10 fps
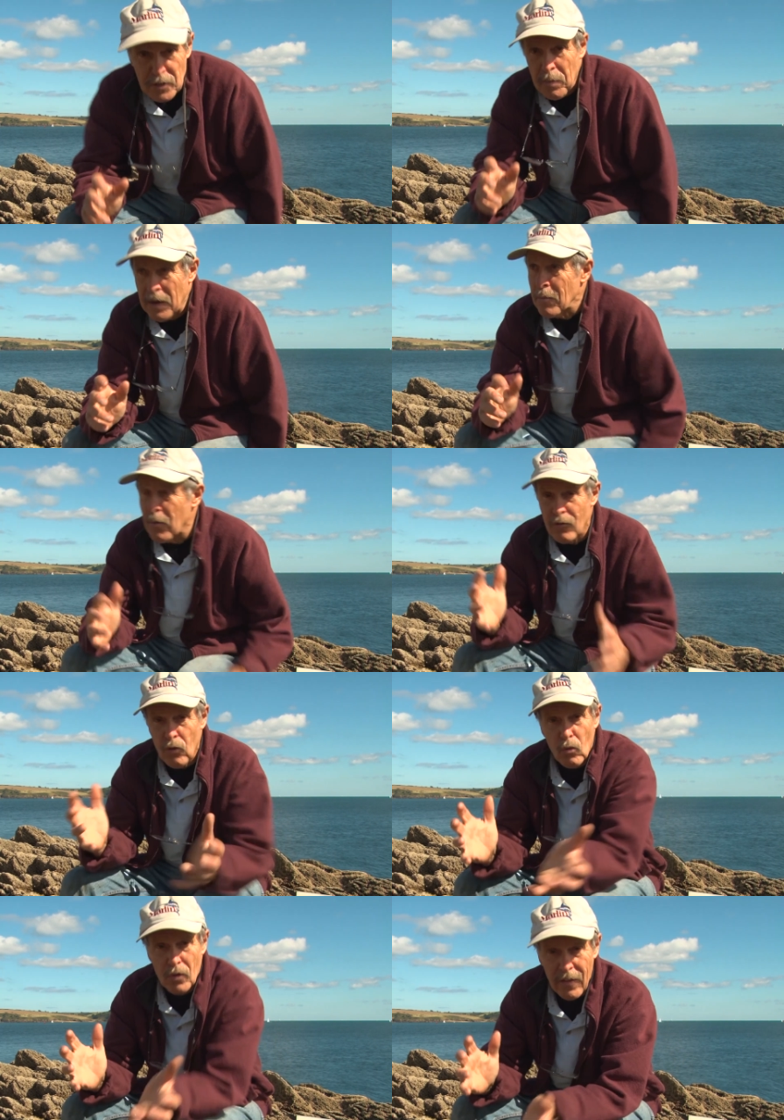of spinning, but I've
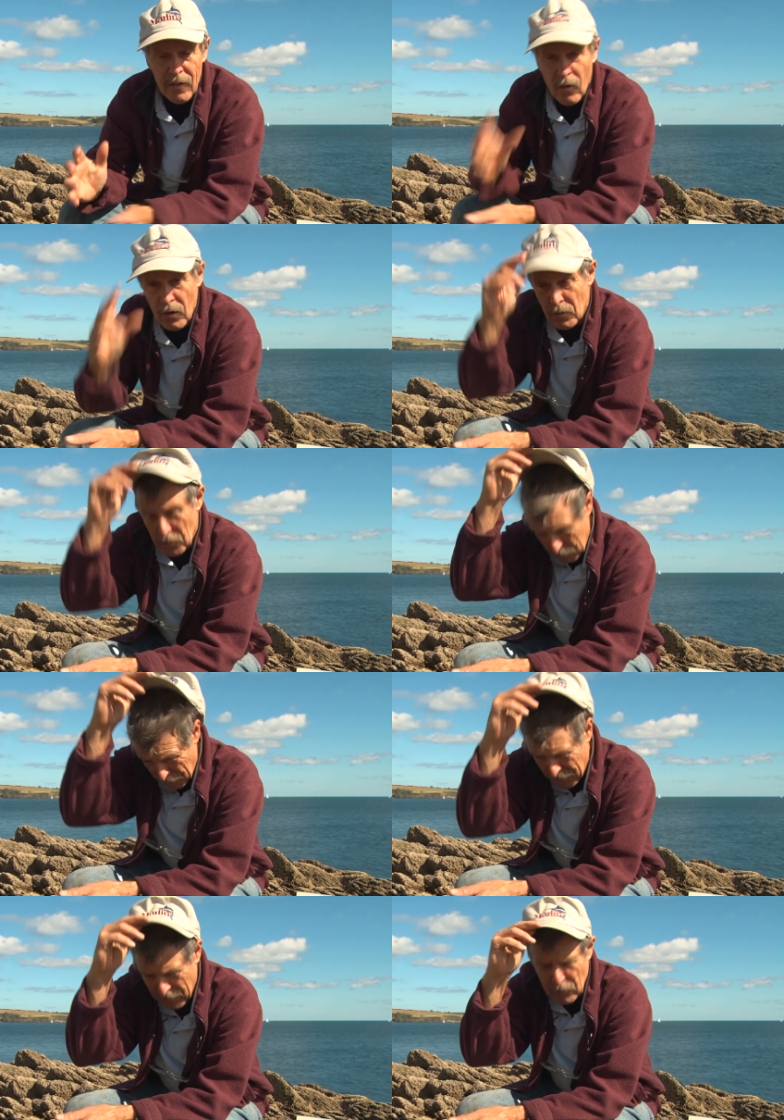talked to another guy who was
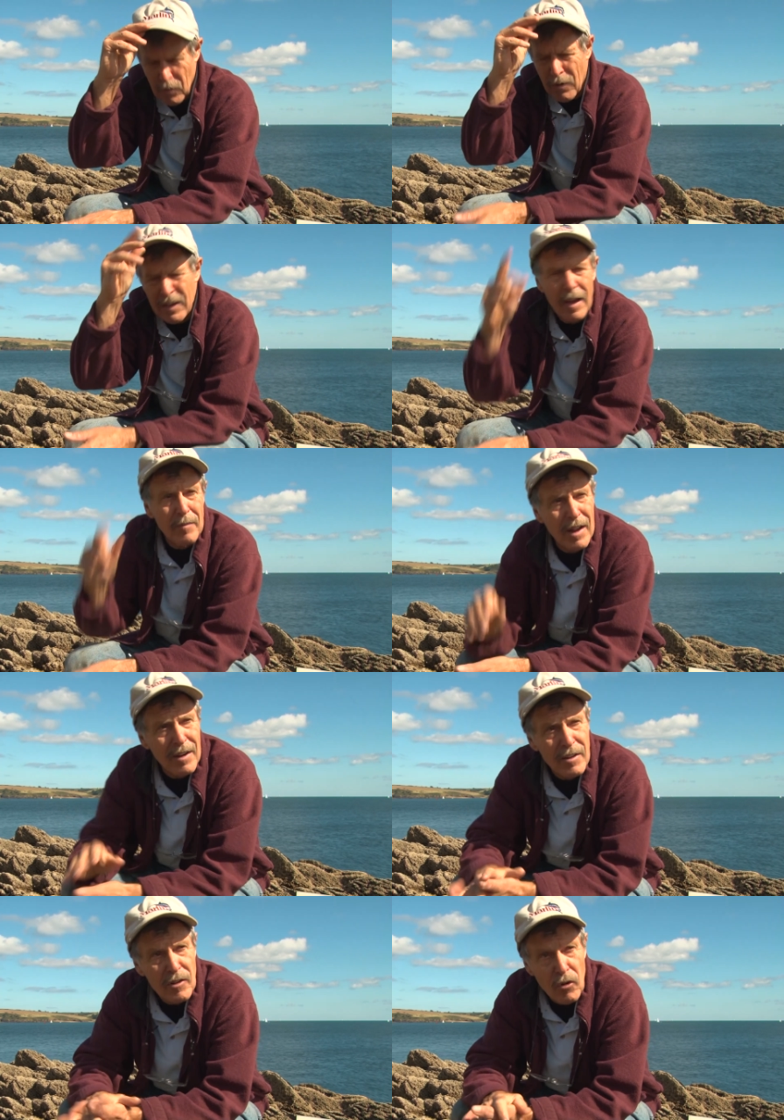spinning here as well. He came down
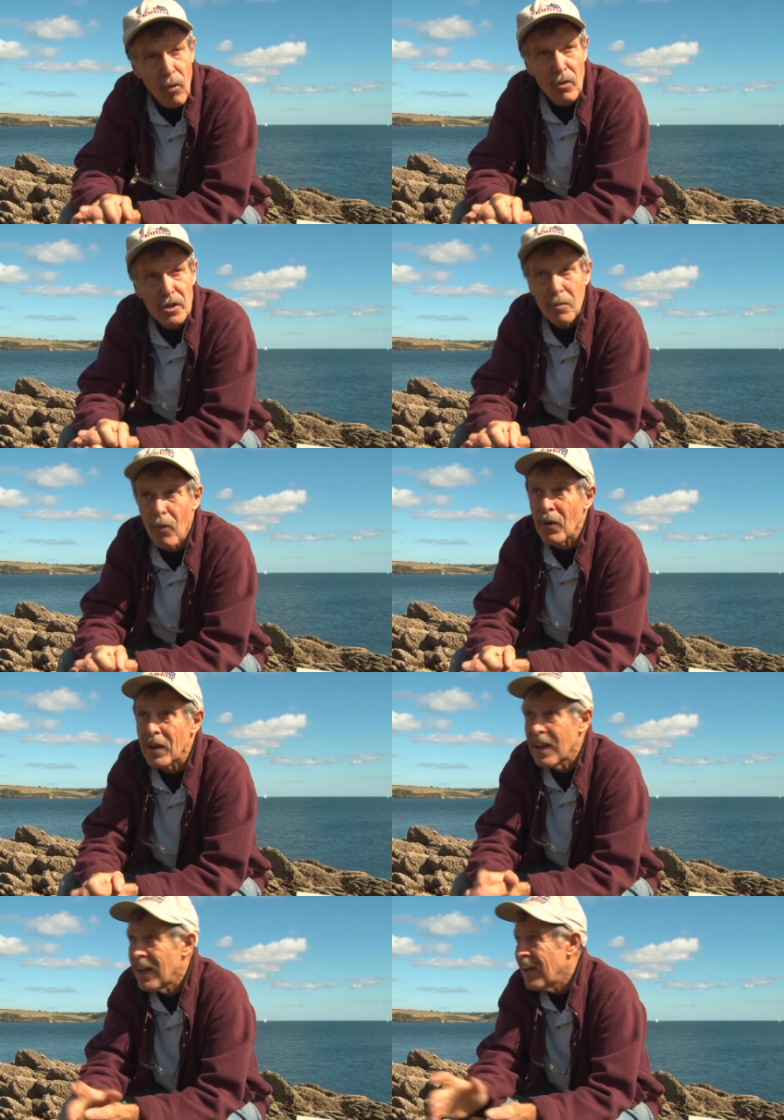at dawn this morning.
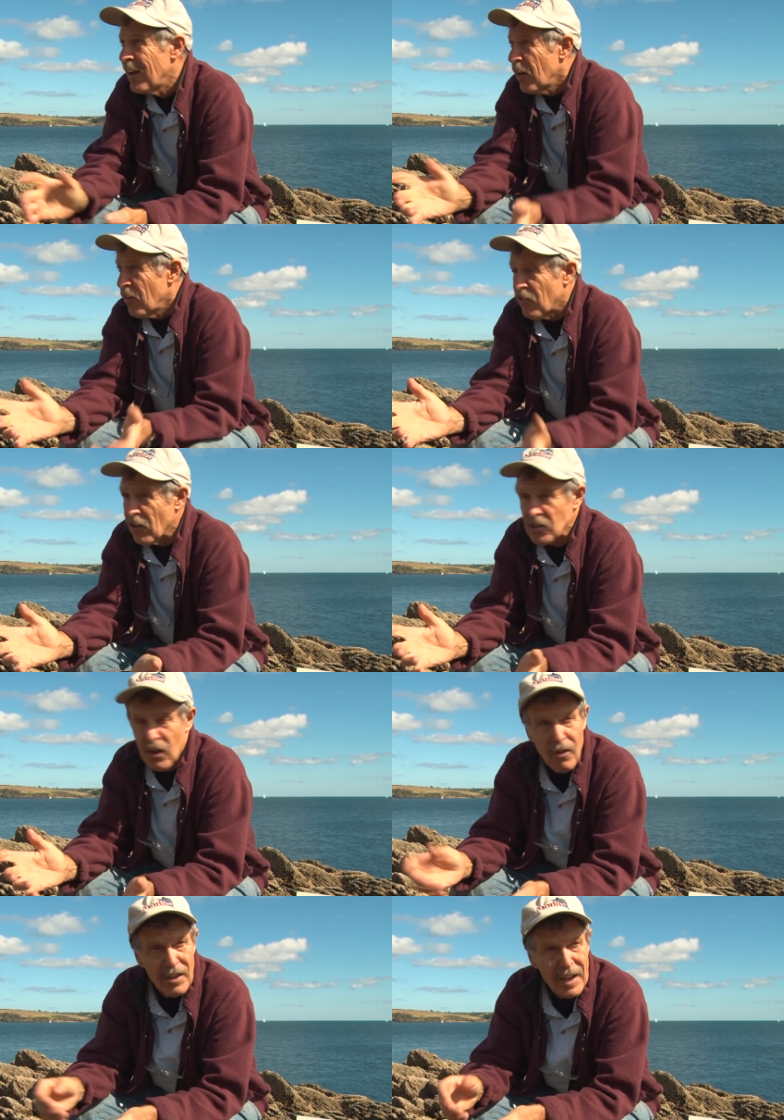First
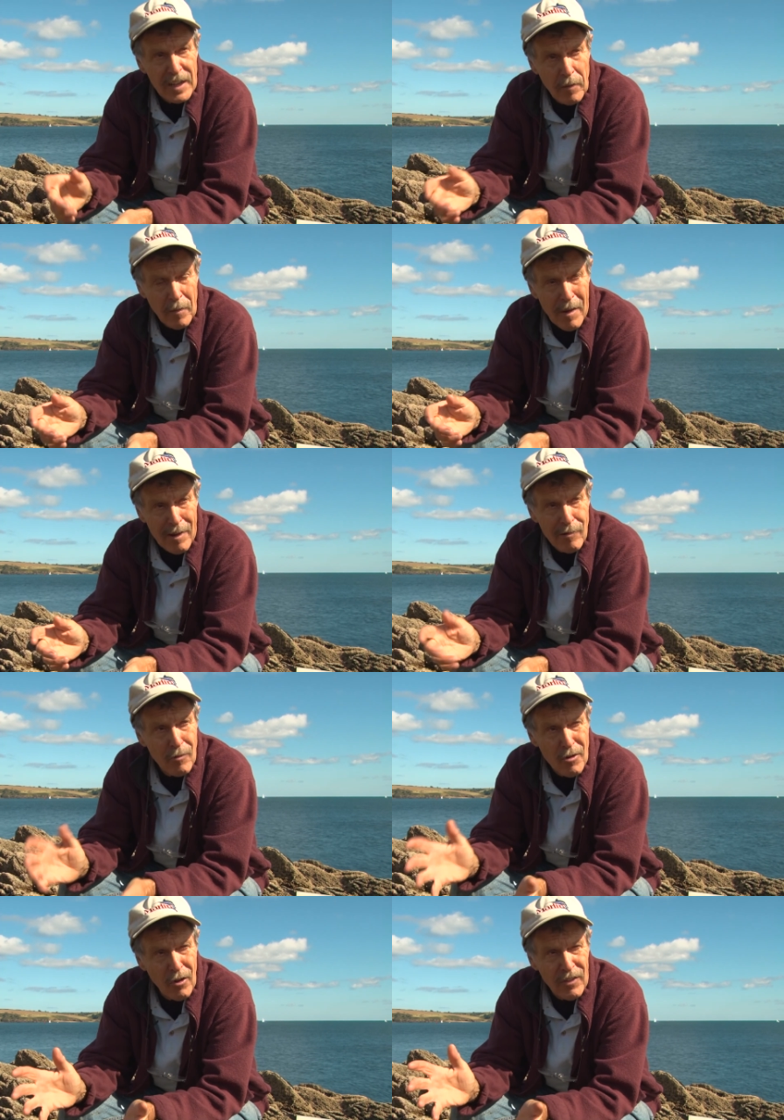light, he had a couple of mackerel,
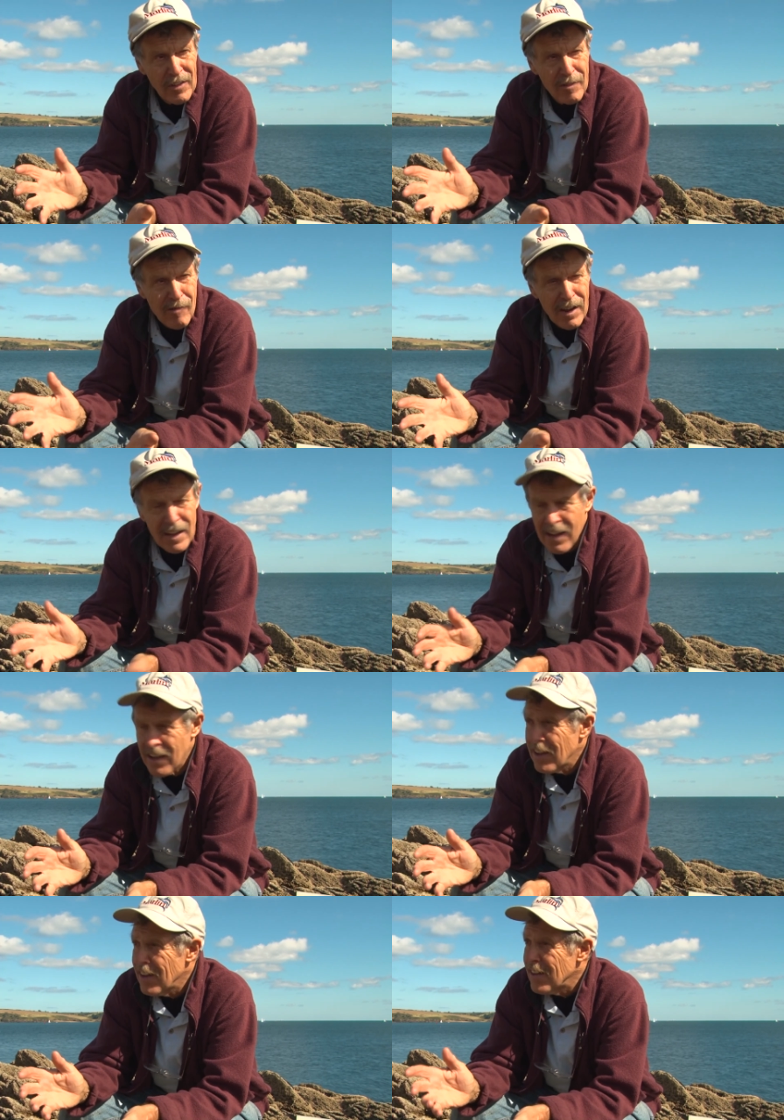not, nothing great.
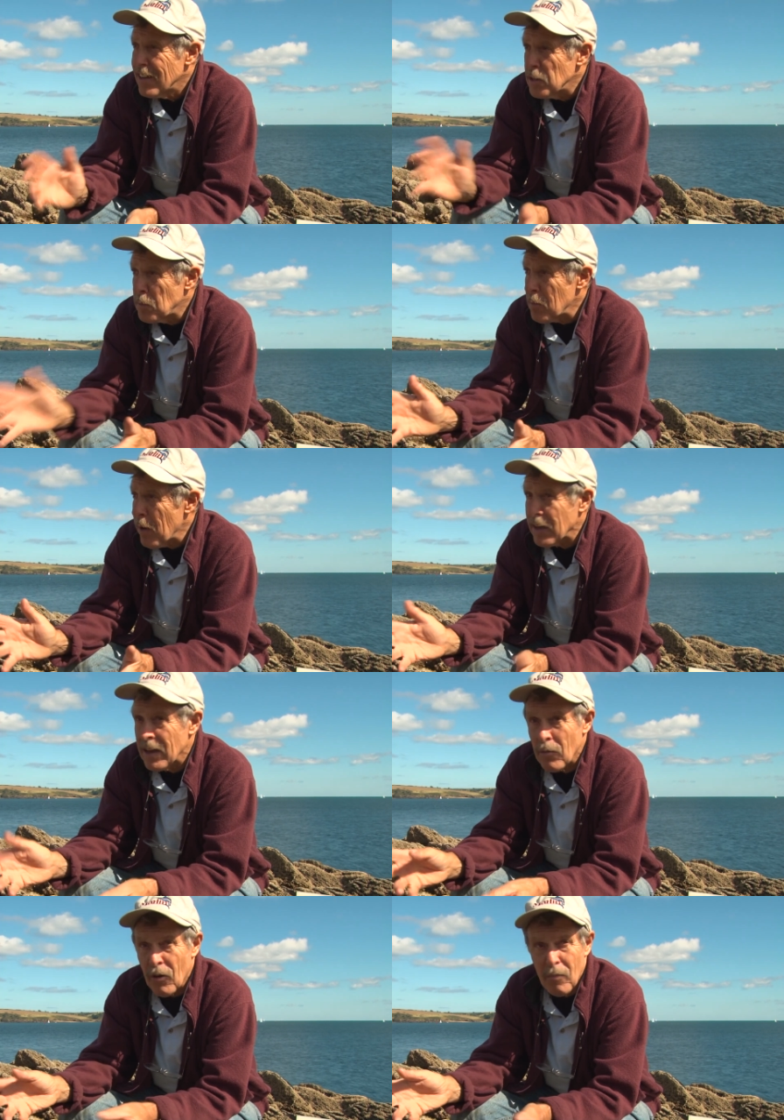He's been back
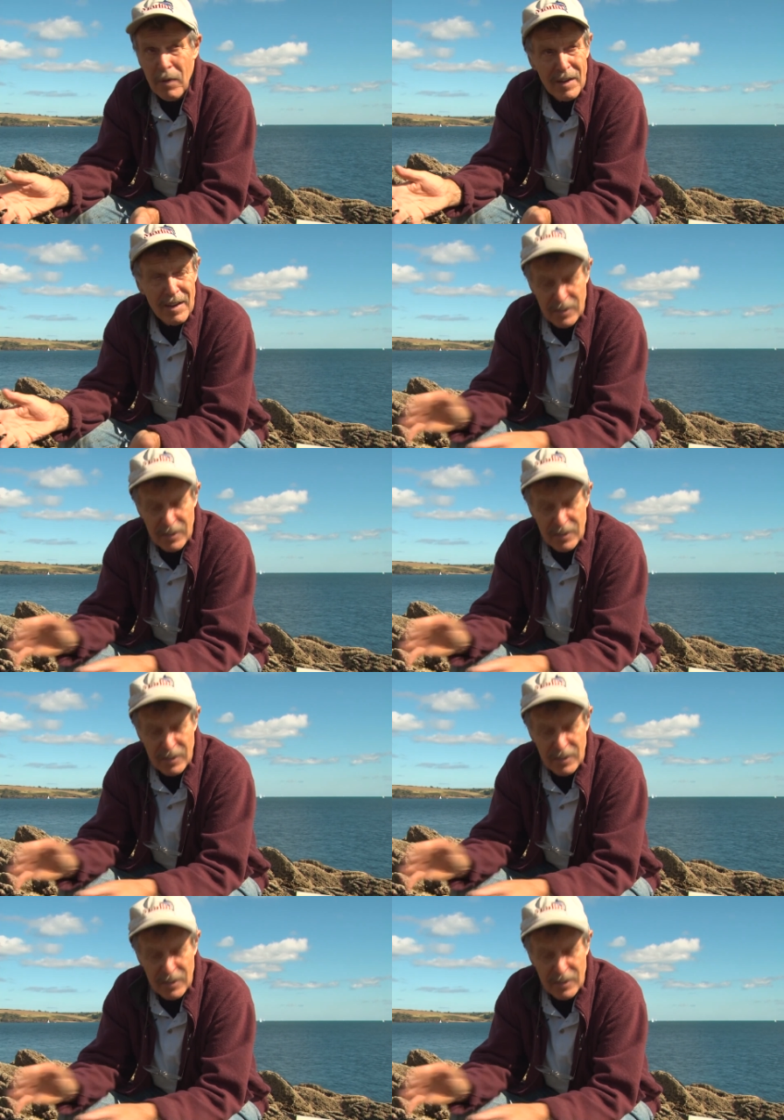here when I've been there.